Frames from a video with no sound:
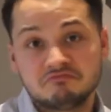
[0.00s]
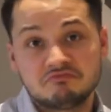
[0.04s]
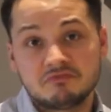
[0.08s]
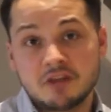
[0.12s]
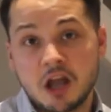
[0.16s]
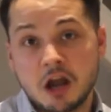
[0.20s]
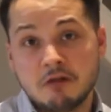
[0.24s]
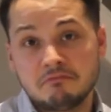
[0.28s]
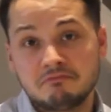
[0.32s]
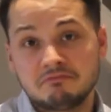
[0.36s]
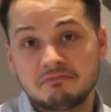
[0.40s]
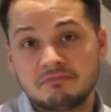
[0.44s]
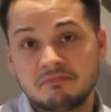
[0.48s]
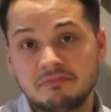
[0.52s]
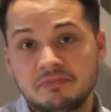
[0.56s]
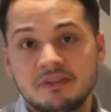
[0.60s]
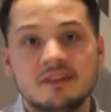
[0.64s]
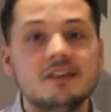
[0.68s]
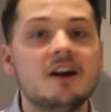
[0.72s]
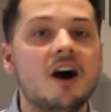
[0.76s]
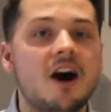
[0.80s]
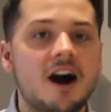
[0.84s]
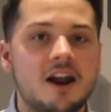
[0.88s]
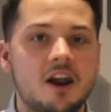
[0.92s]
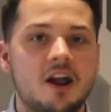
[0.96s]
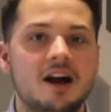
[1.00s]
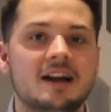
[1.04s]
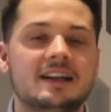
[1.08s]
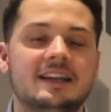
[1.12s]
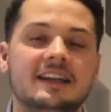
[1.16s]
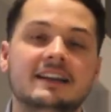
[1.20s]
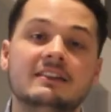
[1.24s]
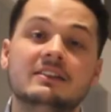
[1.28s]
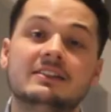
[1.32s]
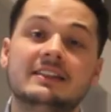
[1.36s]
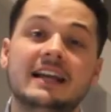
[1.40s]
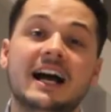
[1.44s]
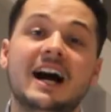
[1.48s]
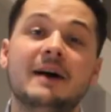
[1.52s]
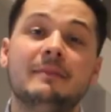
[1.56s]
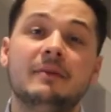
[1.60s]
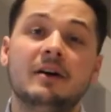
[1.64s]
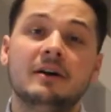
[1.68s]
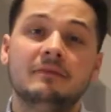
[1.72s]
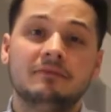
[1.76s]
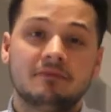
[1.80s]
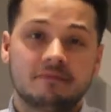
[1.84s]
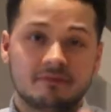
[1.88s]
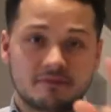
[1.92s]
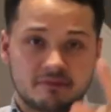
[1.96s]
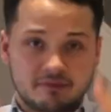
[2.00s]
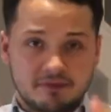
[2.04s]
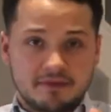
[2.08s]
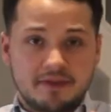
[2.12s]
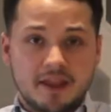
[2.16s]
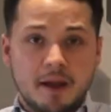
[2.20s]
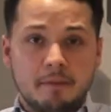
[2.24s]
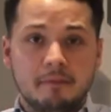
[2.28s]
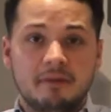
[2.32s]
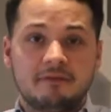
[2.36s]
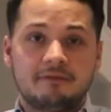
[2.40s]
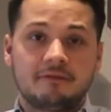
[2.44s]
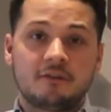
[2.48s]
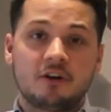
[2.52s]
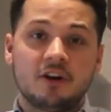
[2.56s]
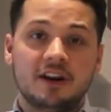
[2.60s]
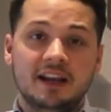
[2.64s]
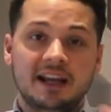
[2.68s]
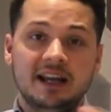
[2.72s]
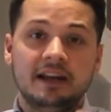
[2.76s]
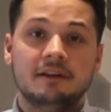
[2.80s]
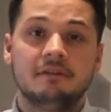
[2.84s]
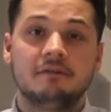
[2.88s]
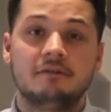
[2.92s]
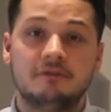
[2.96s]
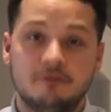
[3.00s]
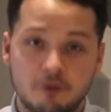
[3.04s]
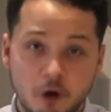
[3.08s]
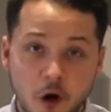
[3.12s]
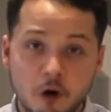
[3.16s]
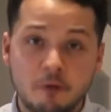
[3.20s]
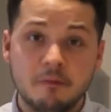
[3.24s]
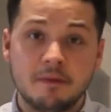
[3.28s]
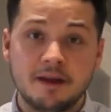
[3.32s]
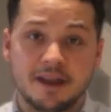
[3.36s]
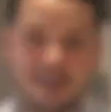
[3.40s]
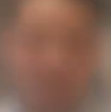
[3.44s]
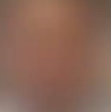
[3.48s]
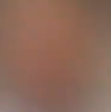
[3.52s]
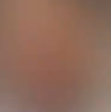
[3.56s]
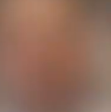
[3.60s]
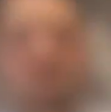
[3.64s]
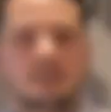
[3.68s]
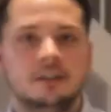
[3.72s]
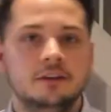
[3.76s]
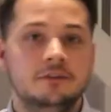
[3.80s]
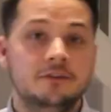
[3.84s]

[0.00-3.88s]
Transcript: No? I like it. Sauber, number three for me.